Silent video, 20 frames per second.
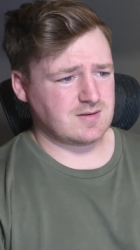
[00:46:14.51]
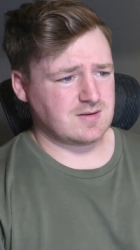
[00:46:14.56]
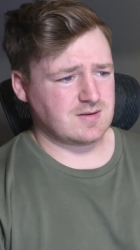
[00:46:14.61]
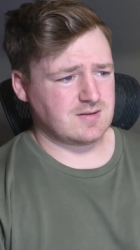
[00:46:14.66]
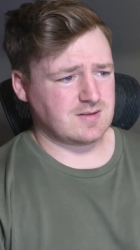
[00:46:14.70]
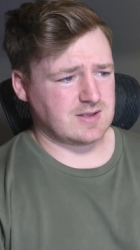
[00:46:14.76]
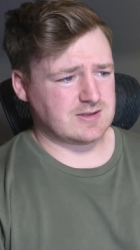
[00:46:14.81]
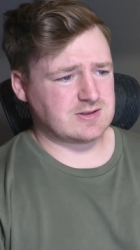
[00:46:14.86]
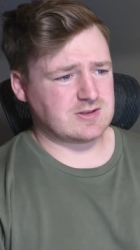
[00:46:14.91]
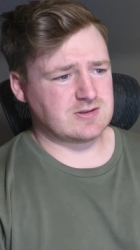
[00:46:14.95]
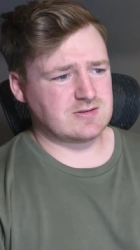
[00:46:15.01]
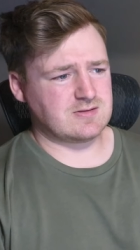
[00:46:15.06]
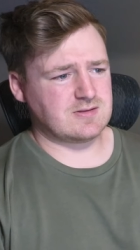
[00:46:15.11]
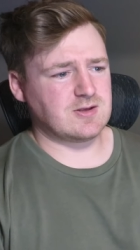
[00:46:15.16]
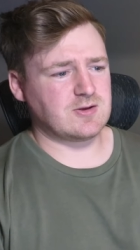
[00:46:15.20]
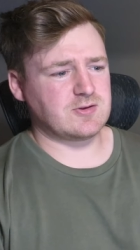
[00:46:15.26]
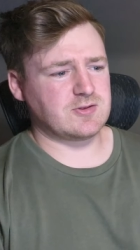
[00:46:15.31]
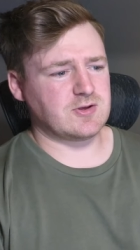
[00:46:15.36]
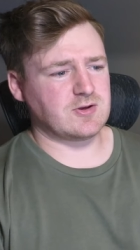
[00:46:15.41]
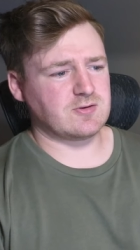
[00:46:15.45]
like
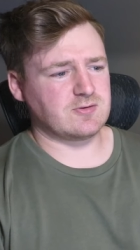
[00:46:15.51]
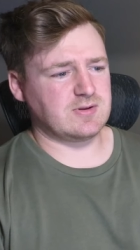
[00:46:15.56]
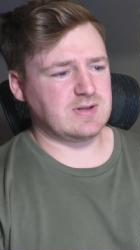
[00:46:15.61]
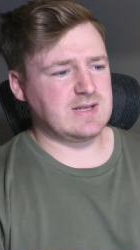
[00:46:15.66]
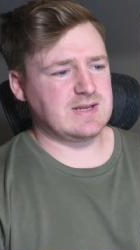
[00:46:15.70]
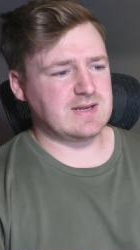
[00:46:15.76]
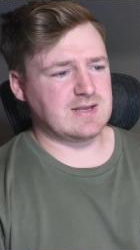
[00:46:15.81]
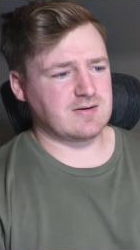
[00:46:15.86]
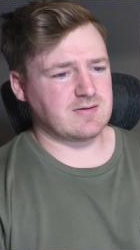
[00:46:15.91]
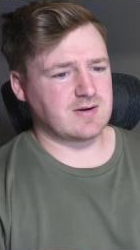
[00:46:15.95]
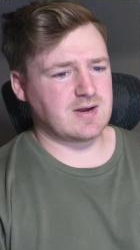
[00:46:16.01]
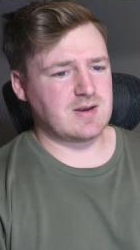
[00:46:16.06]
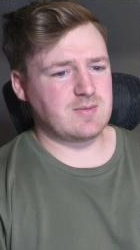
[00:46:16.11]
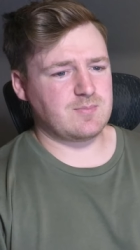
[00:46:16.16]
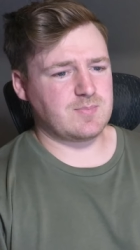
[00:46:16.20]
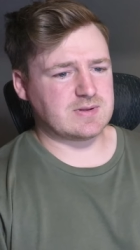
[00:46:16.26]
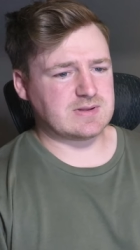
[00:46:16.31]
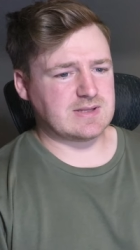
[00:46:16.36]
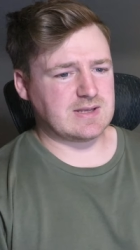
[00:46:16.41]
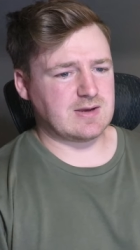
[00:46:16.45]
they're leading, right?
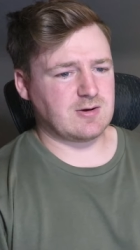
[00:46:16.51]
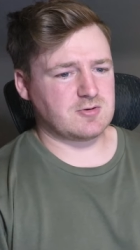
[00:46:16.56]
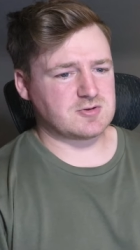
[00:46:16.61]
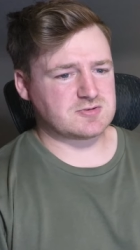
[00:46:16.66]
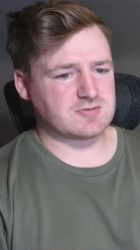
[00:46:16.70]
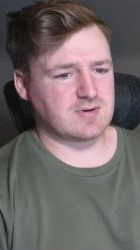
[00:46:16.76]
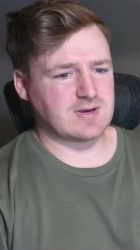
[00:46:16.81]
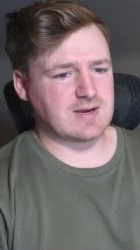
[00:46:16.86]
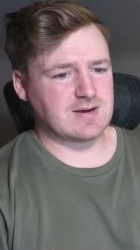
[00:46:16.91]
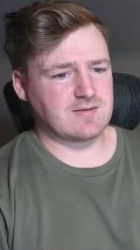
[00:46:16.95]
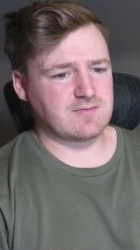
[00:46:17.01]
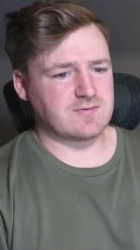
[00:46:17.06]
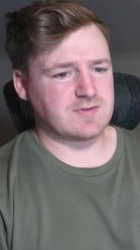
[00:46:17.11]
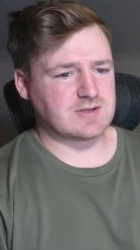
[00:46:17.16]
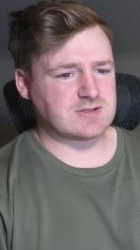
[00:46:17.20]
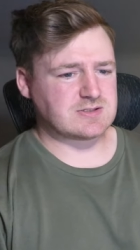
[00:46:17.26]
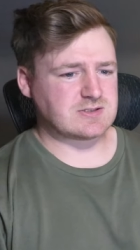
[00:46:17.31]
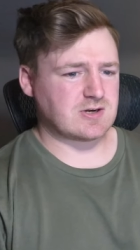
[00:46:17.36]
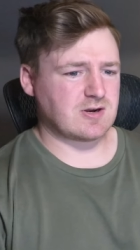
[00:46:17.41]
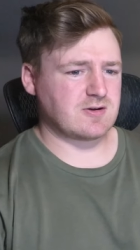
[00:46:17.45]
But they also have the
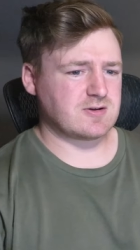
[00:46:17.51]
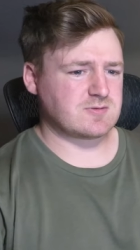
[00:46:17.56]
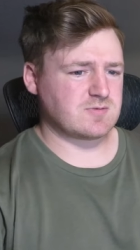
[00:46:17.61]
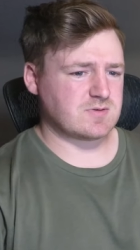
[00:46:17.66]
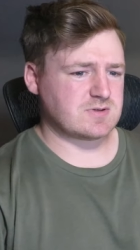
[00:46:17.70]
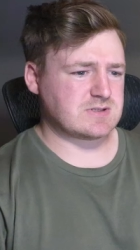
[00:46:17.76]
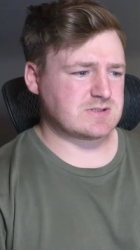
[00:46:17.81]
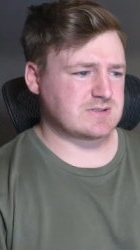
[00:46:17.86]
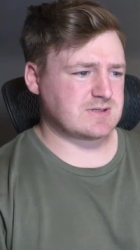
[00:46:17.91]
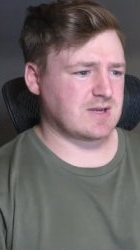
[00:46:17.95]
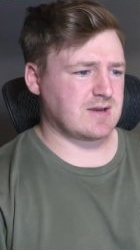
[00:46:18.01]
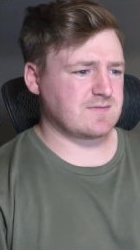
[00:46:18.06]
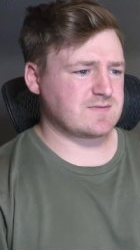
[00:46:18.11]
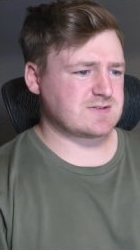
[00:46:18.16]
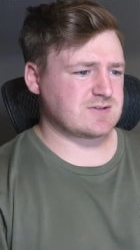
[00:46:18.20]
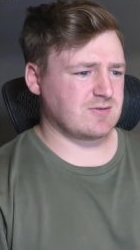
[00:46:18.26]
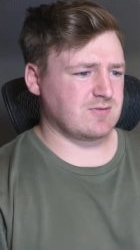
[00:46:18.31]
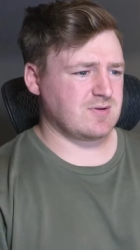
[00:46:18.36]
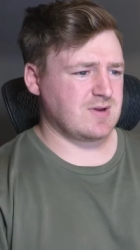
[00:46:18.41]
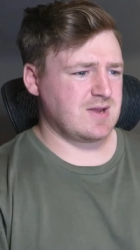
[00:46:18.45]
Sharks, which is tough.
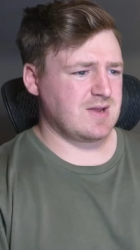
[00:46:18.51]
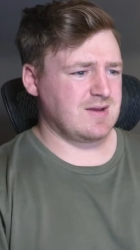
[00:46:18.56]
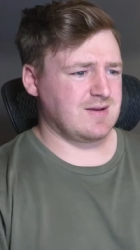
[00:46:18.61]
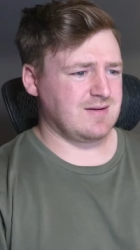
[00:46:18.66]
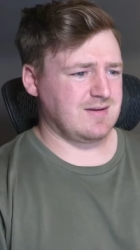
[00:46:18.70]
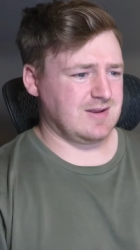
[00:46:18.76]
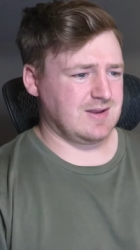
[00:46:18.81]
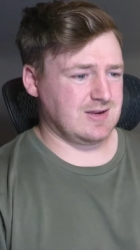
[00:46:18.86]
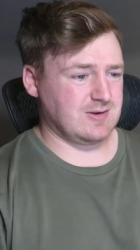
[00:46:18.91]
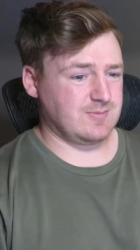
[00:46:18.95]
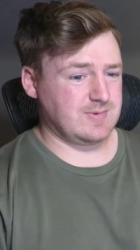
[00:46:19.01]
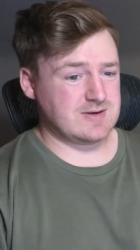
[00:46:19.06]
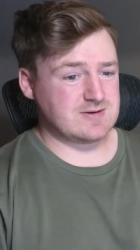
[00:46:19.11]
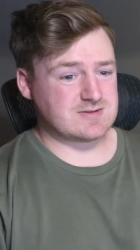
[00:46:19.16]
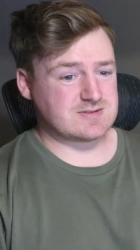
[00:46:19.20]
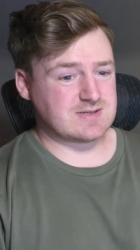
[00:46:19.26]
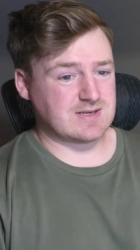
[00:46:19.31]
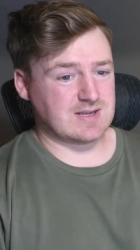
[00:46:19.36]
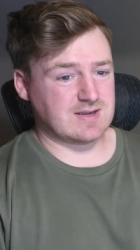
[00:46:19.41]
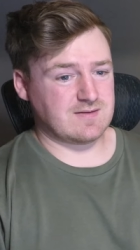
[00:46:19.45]
So it'll be
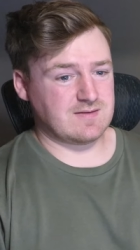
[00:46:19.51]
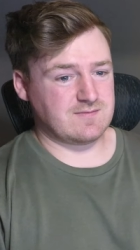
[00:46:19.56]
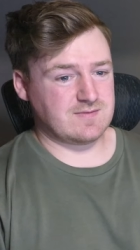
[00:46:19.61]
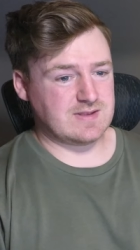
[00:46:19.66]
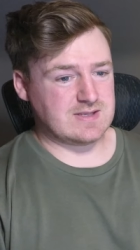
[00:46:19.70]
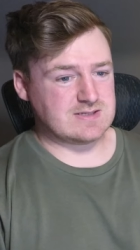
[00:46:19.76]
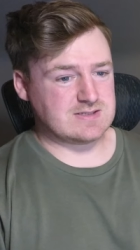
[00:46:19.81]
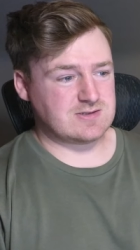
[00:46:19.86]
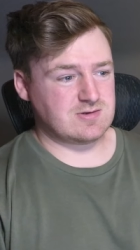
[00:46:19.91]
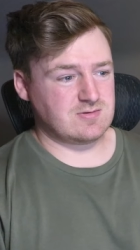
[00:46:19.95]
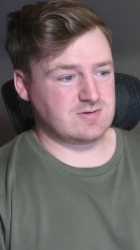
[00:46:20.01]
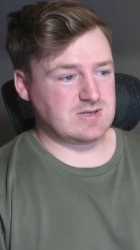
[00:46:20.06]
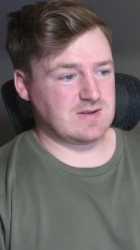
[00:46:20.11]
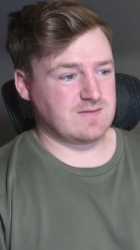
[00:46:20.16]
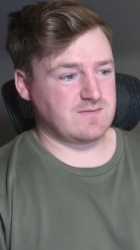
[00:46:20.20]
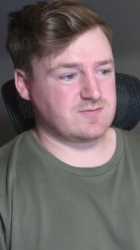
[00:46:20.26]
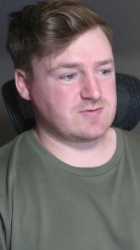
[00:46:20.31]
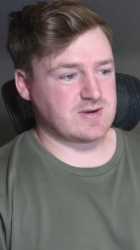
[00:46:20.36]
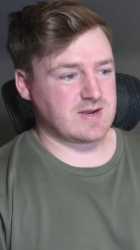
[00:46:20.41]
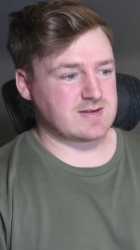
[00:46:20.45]
interesting. If these two
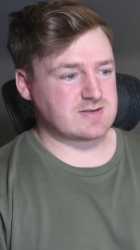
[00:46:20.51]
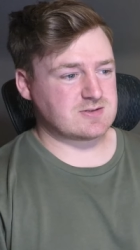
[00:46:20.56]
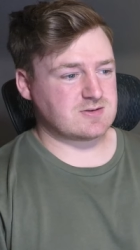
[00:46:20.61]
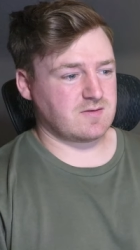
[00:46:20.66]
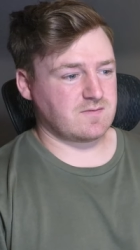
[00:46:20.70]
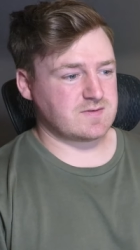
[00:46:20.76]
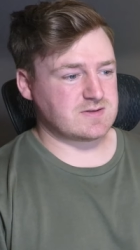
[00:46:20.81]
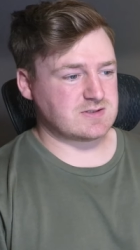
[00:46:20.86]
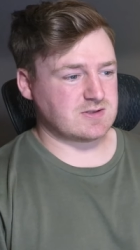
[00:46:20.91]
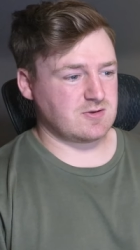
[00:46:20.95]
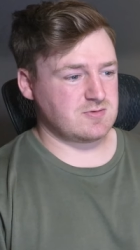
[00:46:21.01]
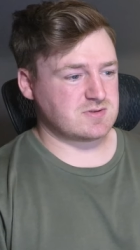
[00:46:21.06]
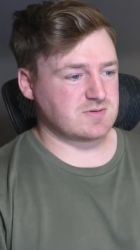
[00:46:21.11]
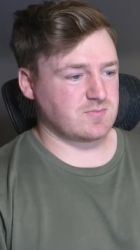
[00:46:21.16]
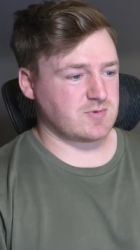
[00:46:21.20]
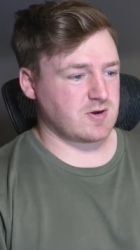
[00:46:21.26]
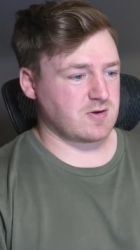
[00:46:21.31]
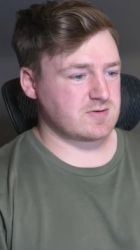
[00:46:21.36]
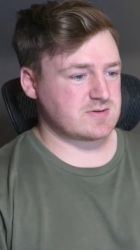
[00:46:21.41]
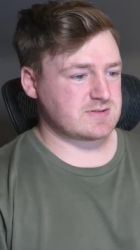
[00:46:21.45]
teams, if Dragons, Dolphins lose and
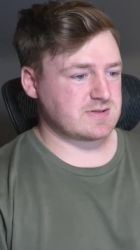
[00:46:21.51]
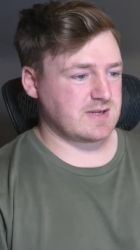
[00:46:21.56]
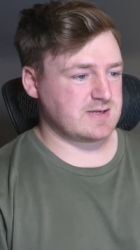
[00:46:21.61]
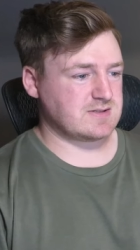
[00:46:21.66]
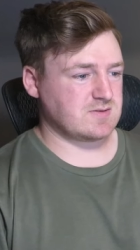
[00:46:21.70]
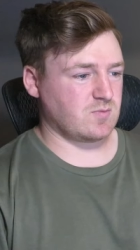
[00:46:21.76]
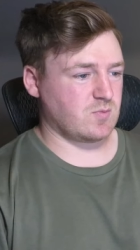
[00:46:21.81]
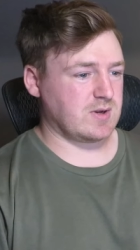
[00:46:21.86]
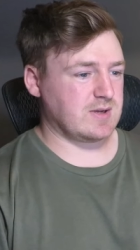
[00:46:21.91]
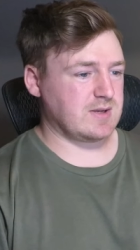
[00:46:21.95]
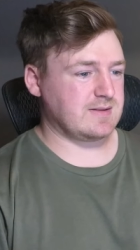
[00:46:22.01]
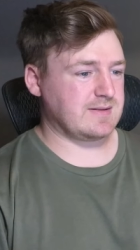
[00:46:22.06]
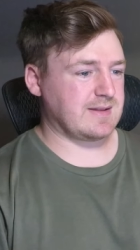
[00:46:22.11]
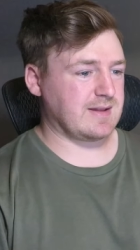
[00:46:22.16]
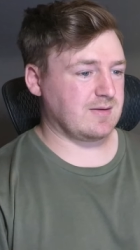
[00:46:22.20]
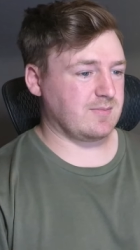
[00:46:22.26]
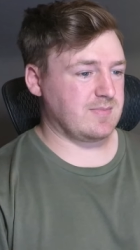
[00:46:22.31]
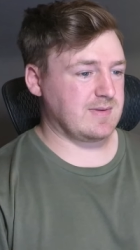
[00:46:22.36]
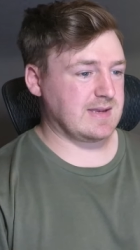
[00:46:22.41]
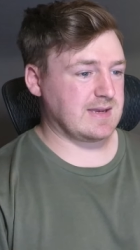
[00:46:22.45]
Broncos, Knights win,
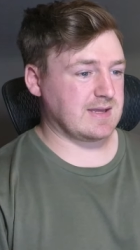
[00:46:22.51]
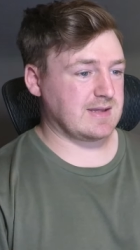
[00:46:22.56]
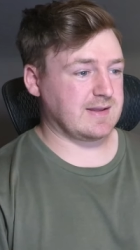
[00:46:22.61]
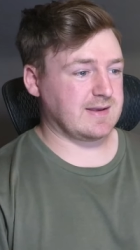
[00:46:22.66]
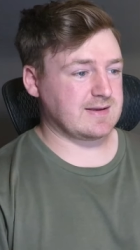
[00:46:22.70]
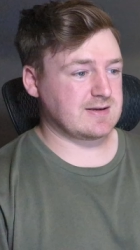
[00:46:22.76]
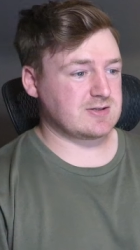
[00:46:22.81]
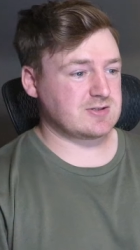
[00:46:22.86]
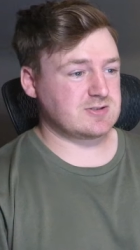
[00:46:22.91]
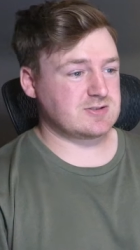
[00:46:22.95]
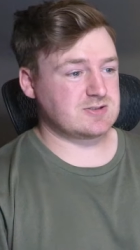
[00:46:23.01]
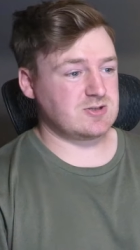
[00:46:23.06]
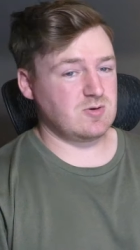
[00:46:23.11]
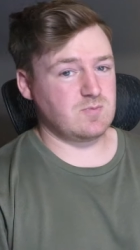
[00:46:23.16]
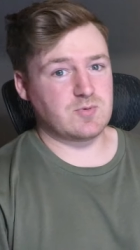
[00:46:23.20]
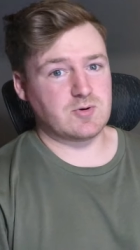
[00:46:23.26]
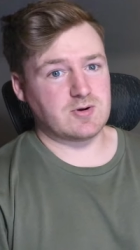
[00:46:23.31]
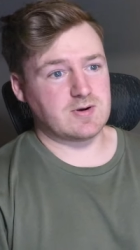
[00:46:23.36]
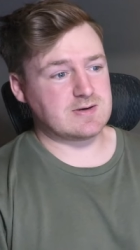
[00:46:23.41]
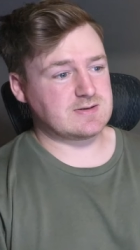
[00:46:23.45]
that'll make it like
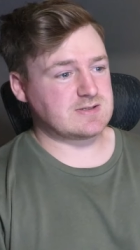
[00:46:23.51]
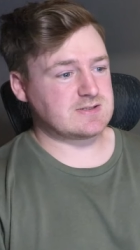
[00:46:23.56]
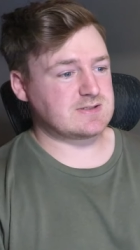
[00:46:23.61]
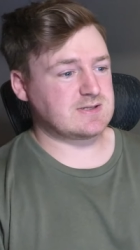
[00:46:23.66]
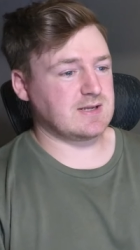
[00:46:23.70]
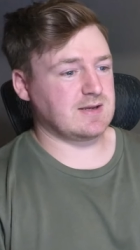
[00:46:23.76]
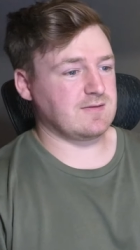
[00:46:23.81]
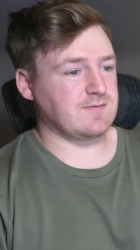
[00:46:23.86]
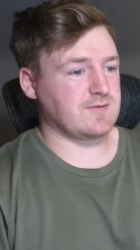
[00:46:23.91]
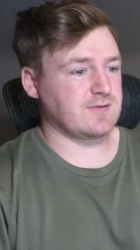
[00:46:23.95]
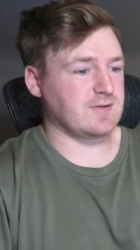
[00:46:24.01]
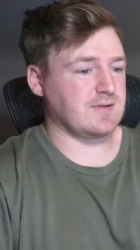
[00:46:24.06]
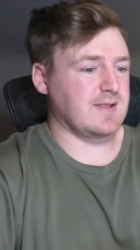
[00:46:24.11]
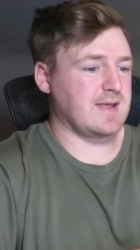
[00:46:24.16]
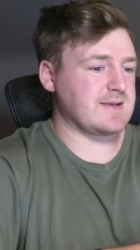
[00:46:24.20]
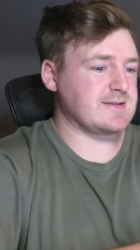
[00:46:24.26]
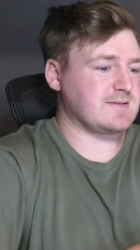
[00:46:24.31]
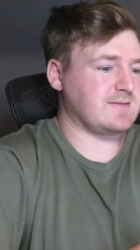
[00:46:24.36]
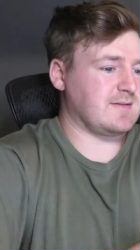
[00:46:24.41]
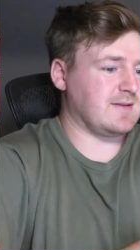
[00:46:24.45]
super interesting for the
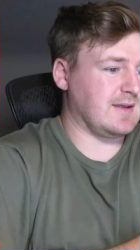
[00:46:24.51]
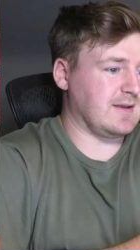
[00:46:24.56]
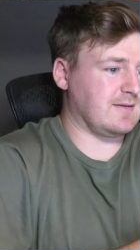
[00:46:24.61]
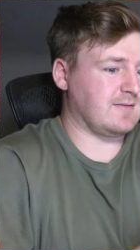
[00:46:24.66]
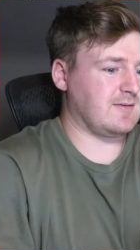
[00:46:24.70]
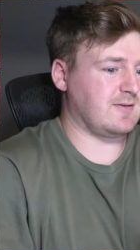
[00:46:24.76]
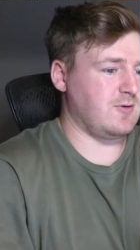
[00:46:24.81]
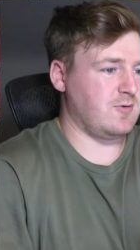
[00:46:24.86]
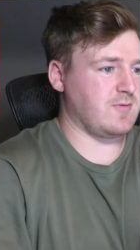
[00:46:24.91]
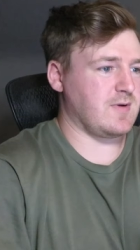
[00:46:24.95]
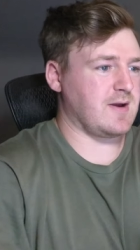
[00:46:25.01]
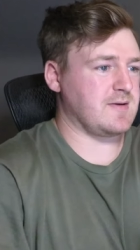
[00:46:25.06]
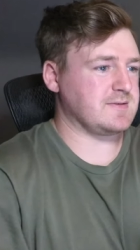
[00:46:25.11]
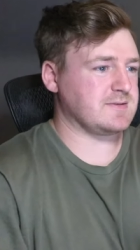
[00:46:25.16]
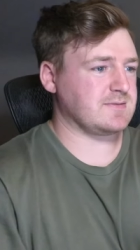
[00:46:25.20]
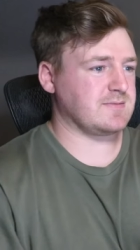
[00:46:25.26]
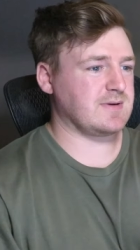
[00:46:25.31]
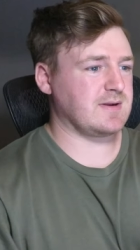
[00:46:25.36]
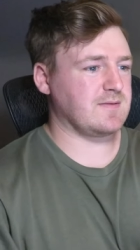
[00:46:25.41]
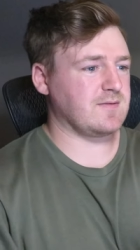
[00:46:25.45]
last like two rounds
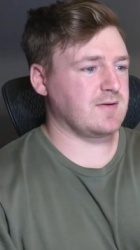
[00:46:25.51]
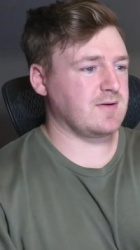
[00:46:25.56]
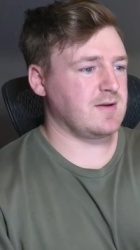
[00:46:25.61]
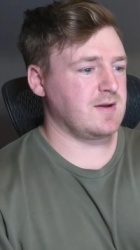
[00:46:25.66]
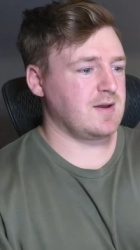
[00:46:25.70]
or whatever.